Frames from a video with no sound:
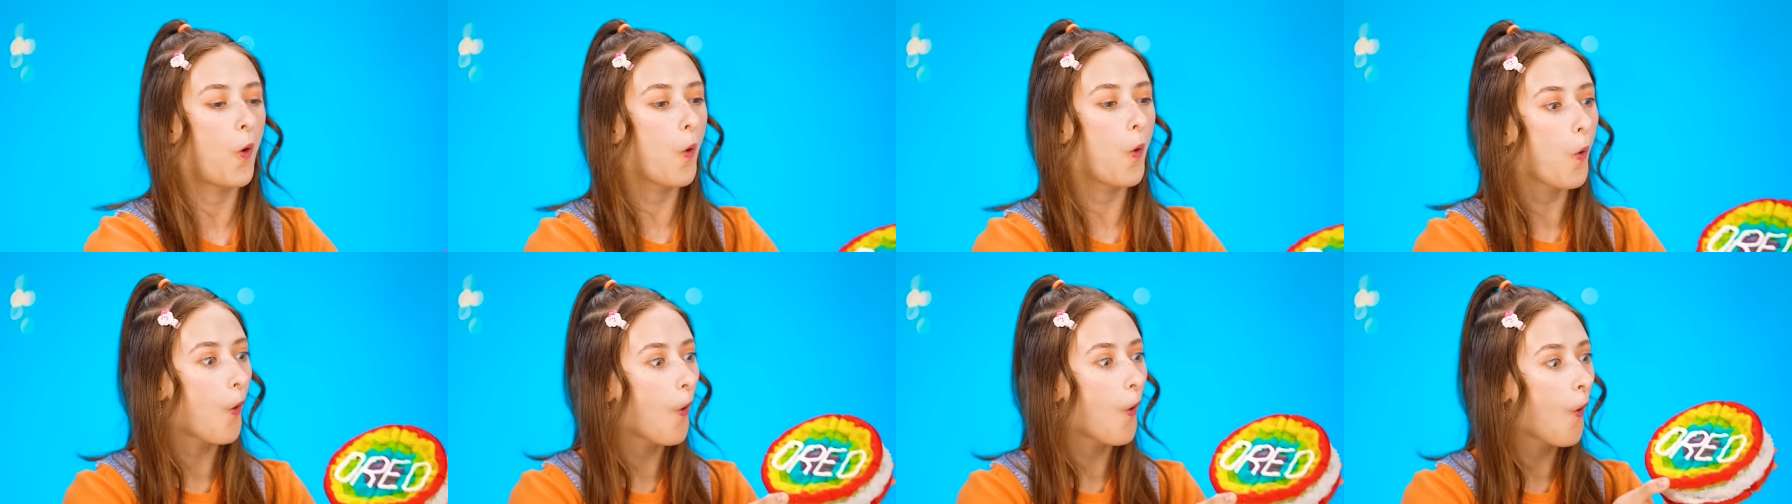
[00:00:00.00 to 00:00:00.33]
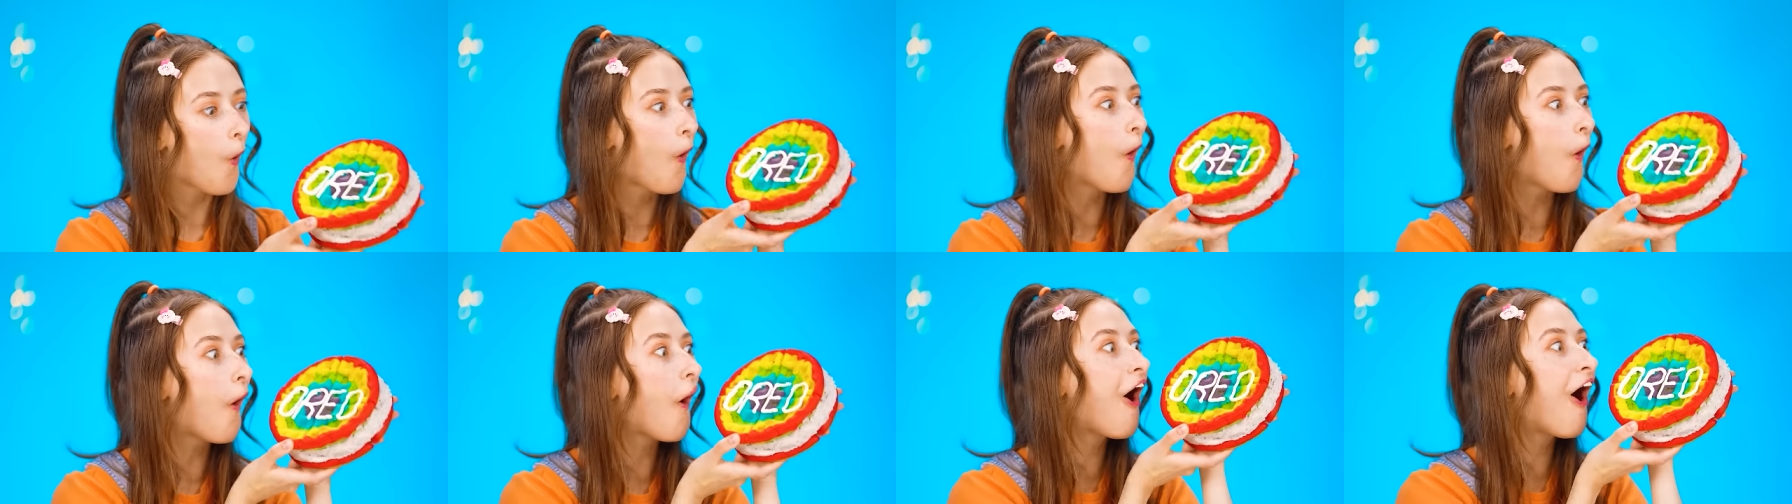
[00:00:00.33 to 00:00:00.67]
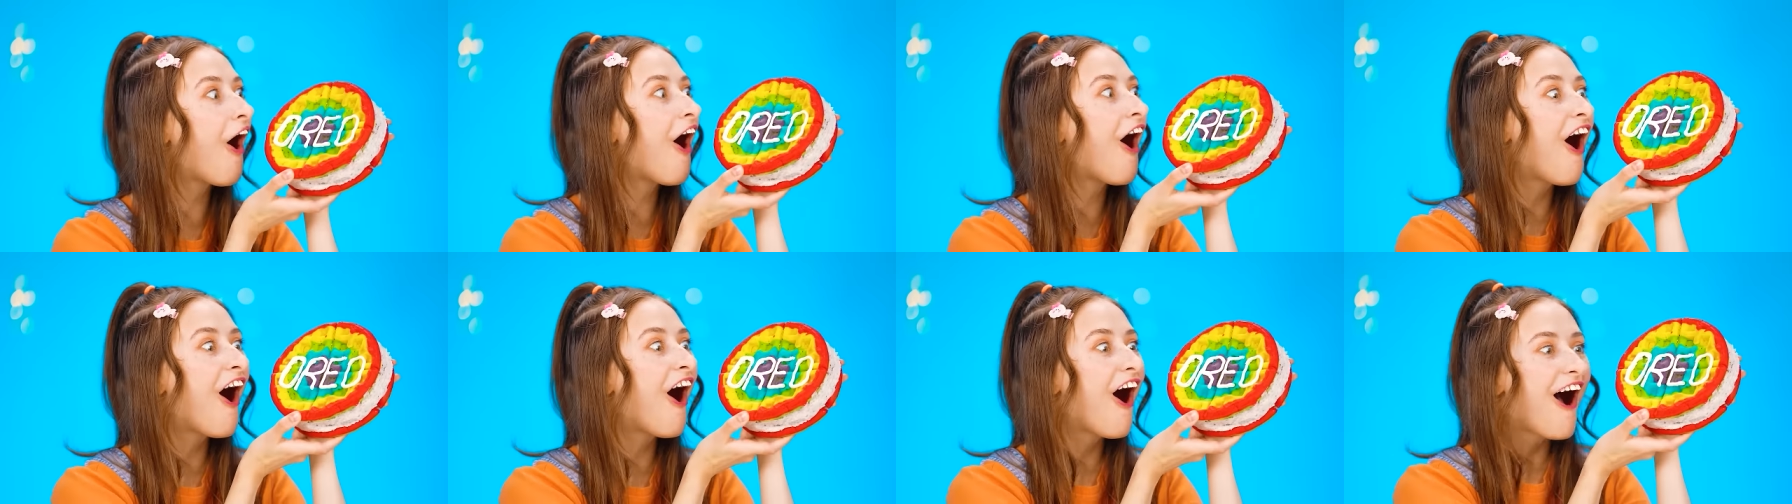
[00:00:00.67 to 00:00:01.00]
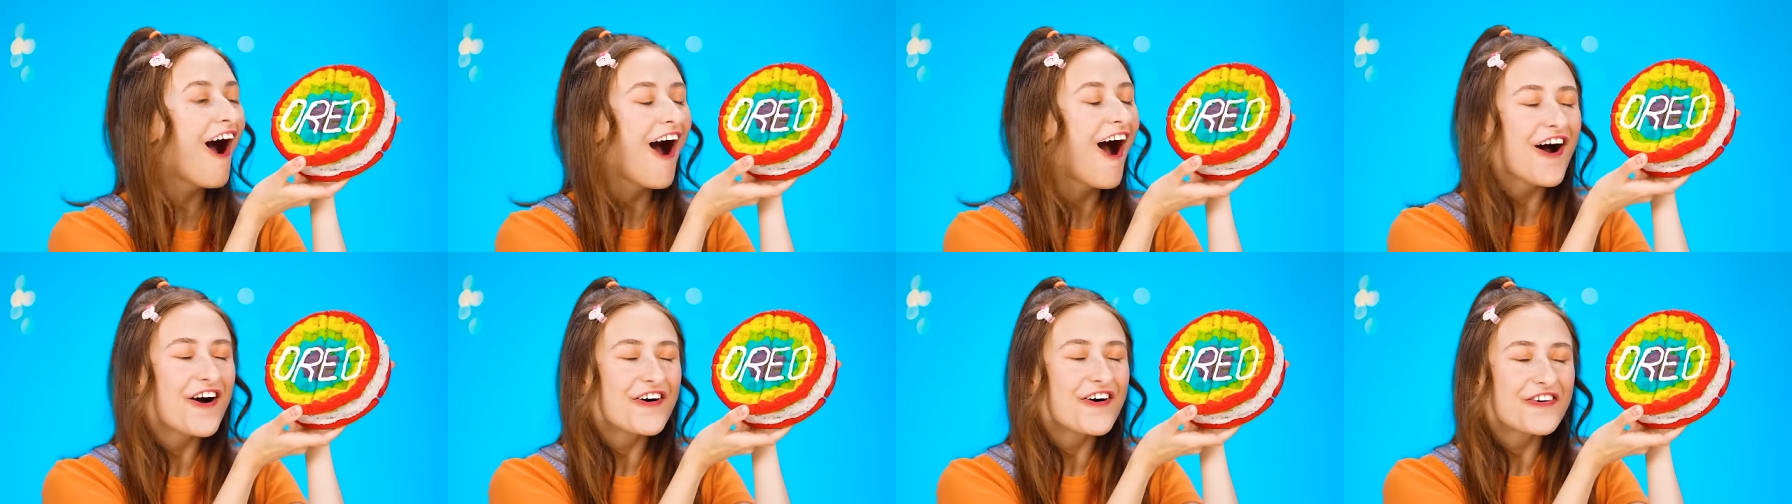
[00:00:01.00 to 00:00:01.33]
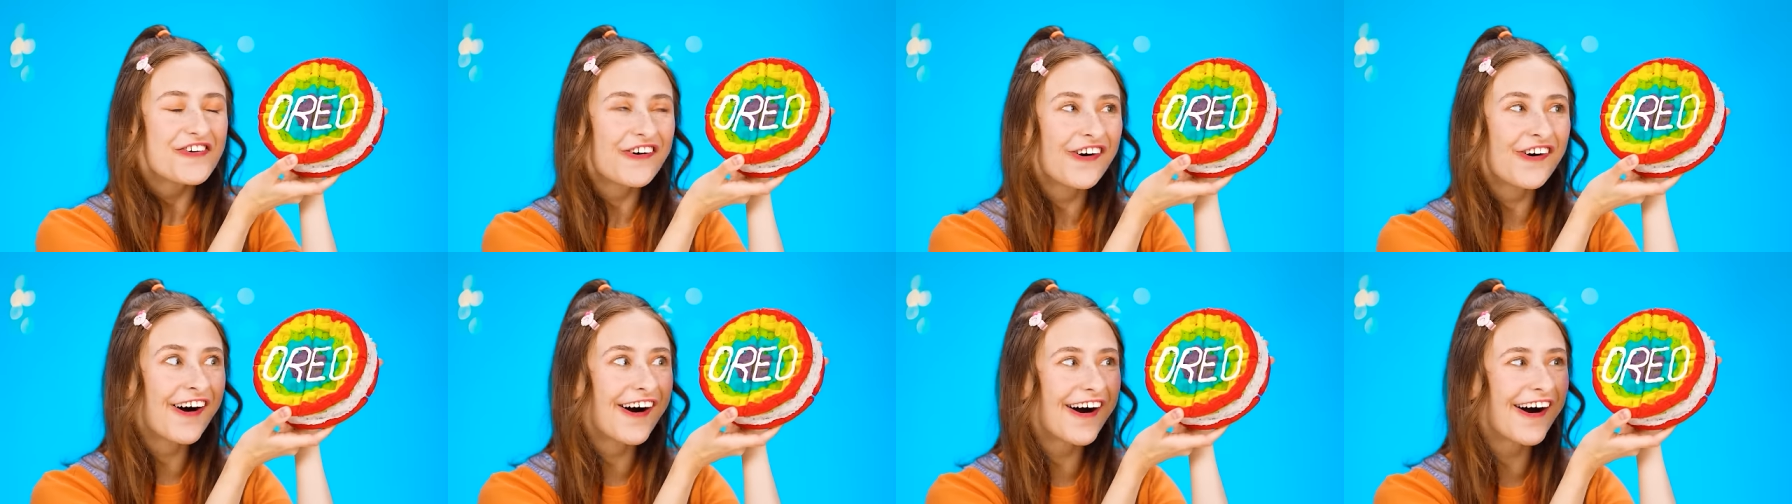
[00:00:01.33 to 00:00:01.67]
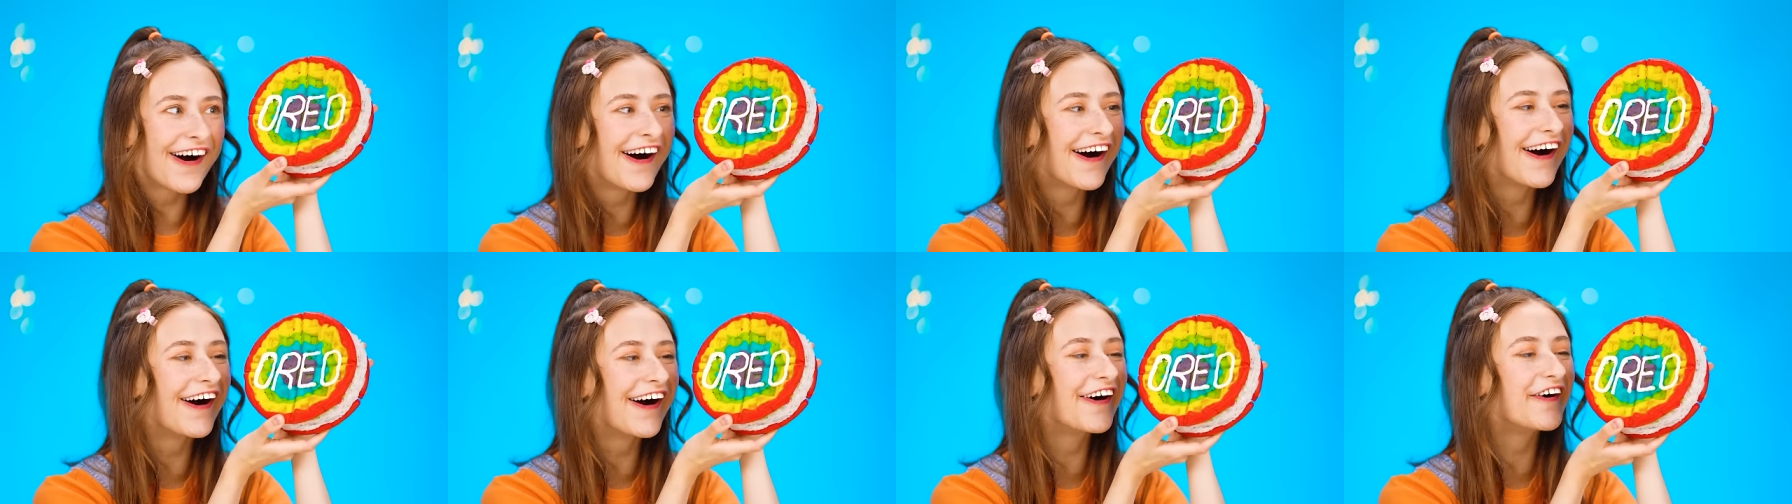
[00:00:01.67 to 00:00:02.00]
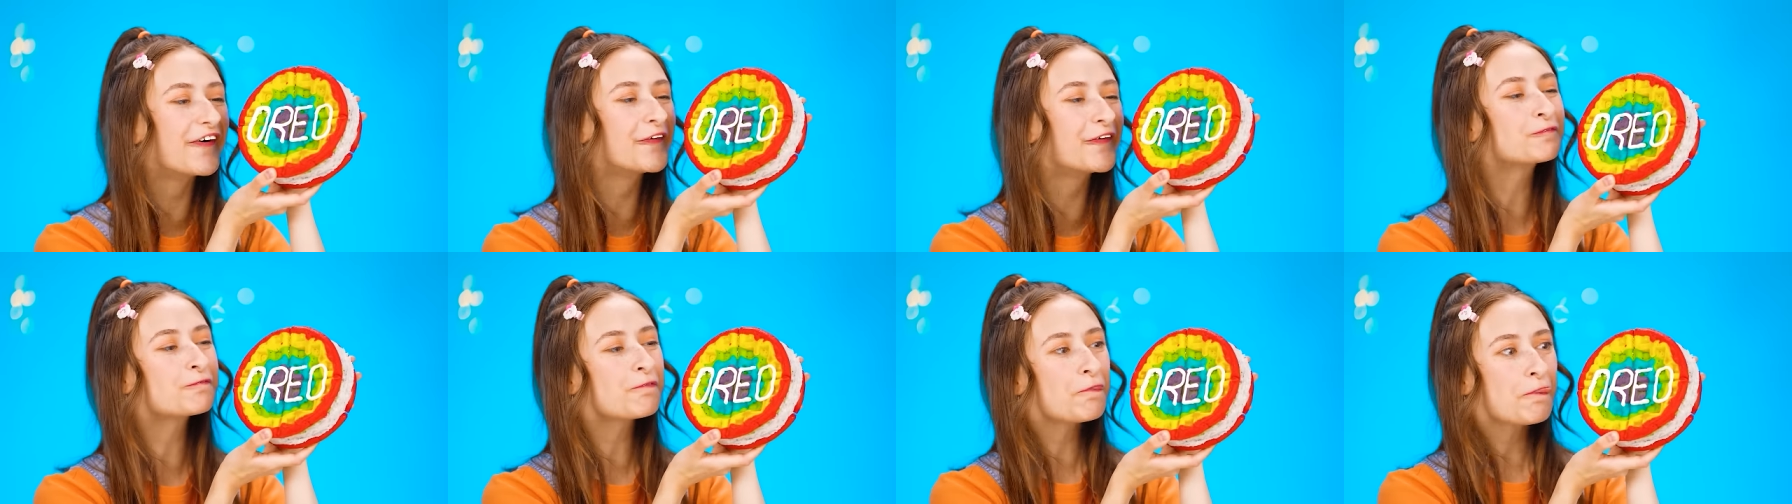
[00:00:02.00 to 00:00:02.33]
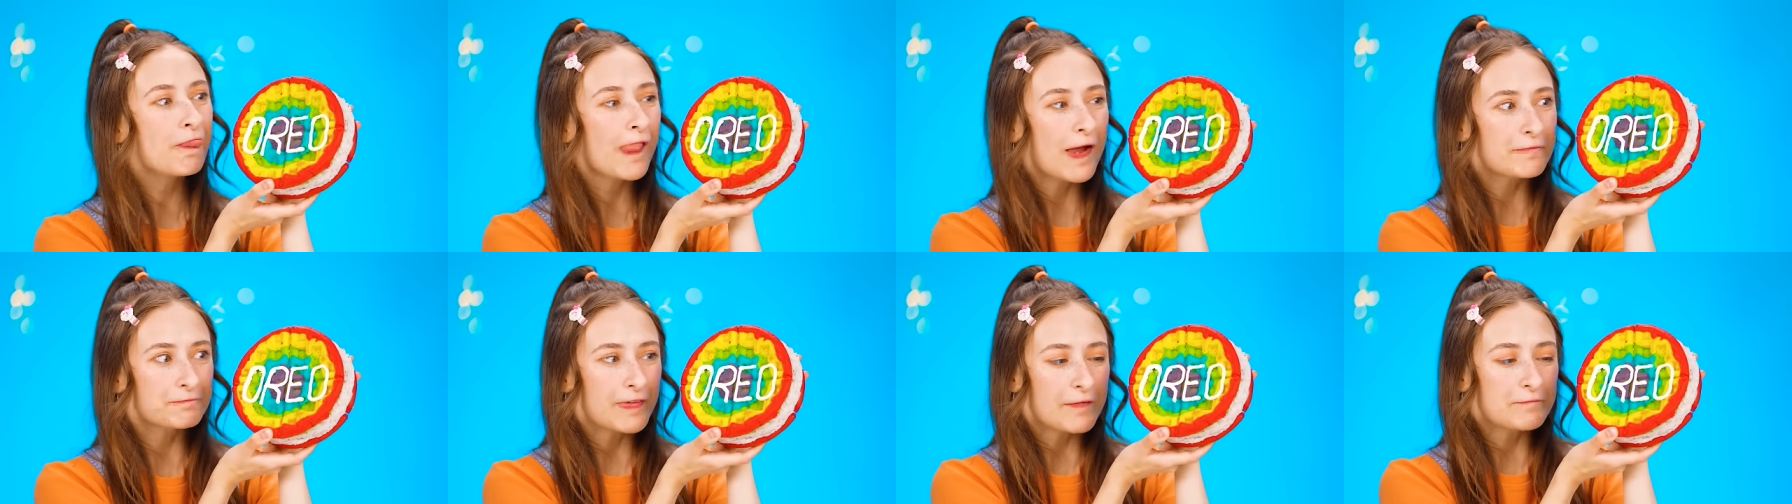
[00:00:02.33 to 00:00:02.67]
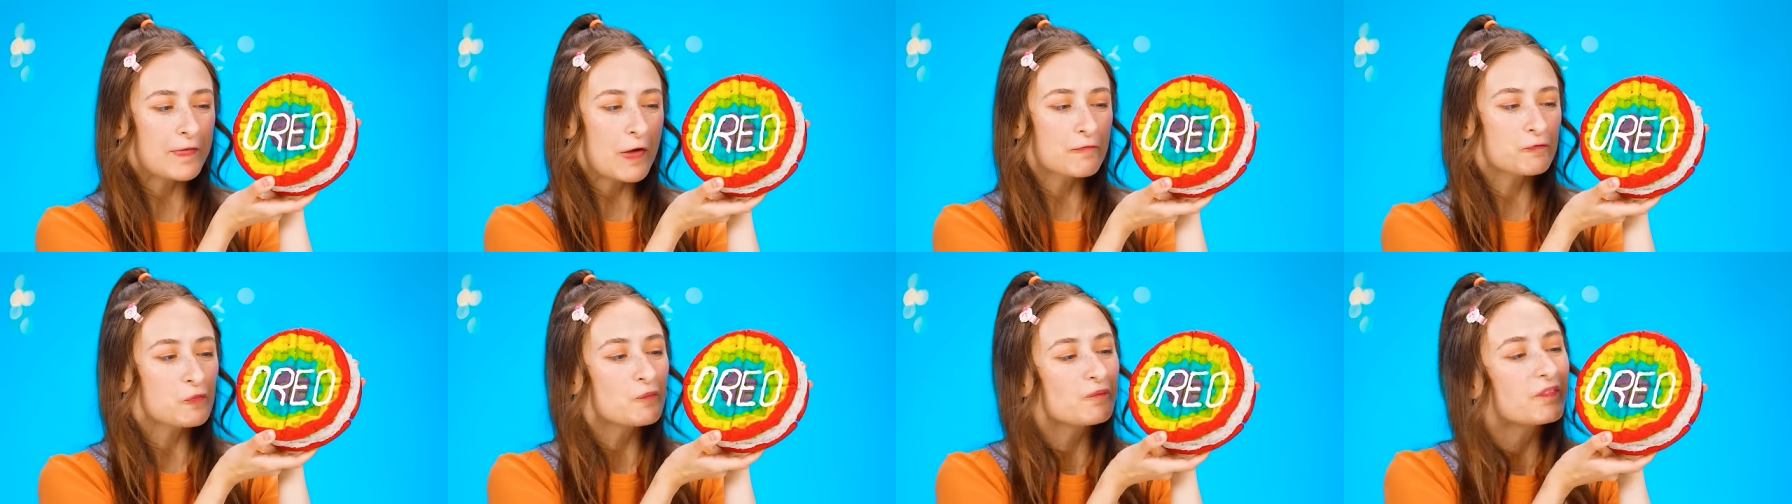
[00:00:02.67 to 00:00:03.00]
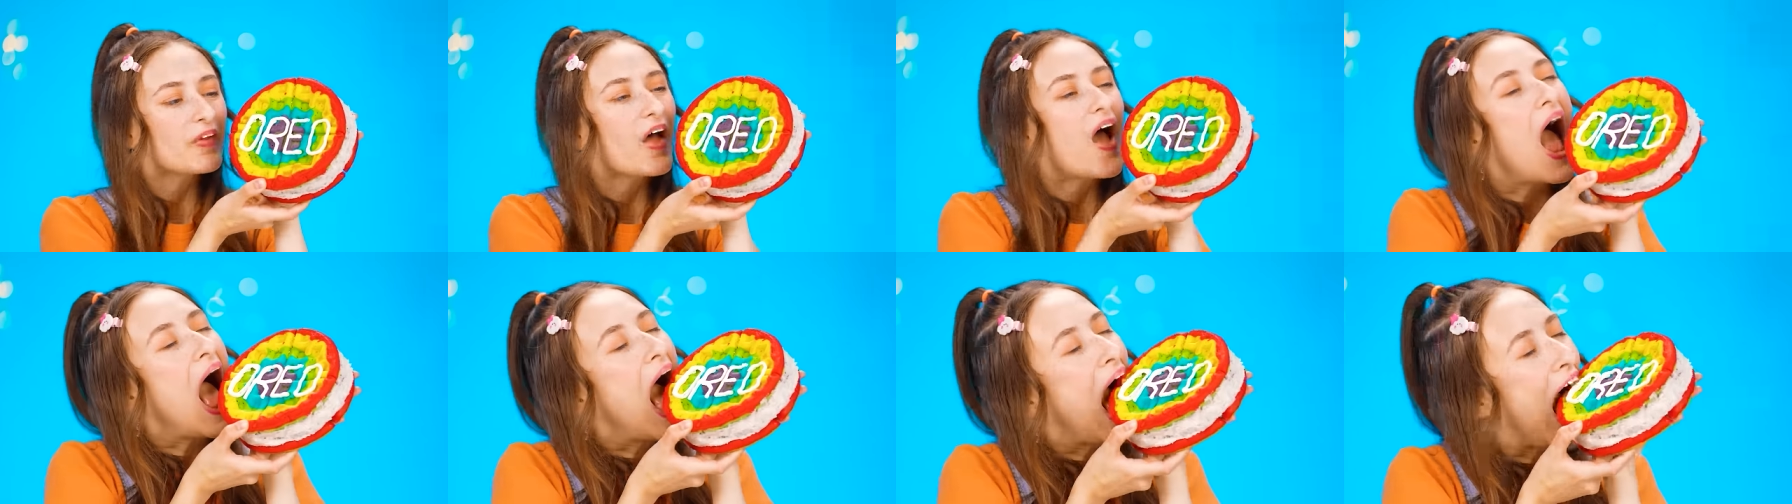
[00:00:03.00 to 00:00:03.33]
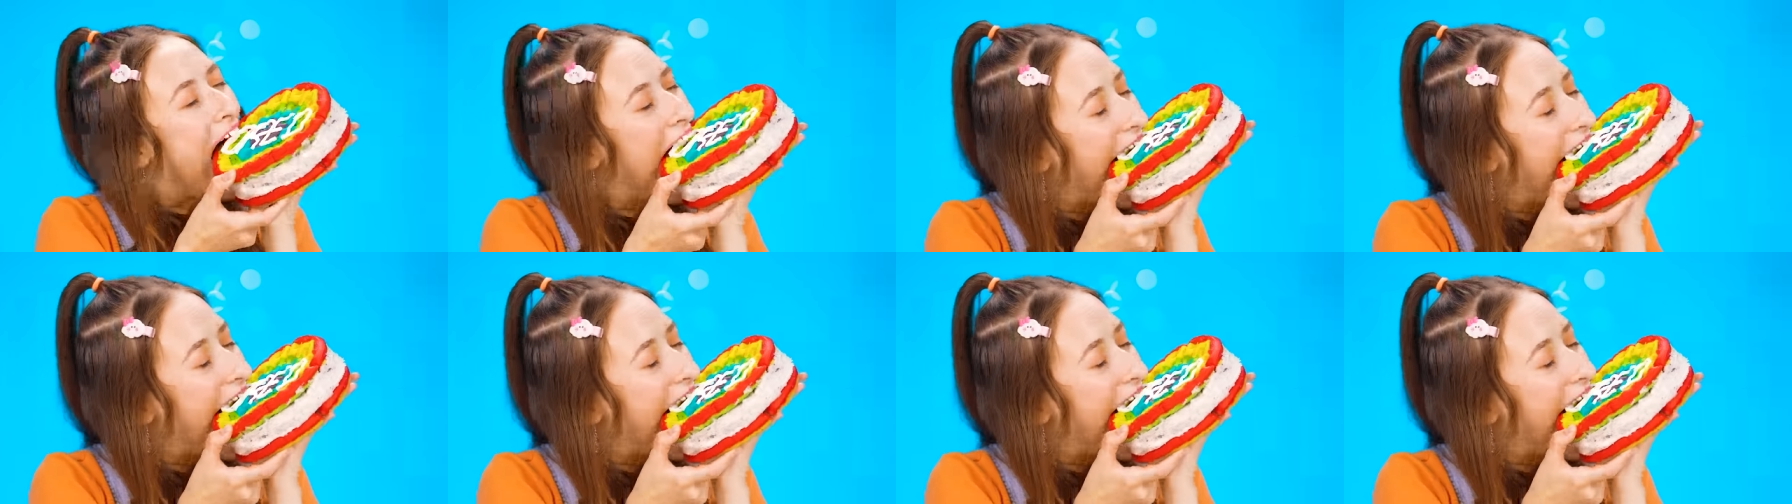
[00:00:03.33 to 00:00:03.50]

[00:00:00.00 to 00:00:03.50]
What is this? It's a whole Oreo out of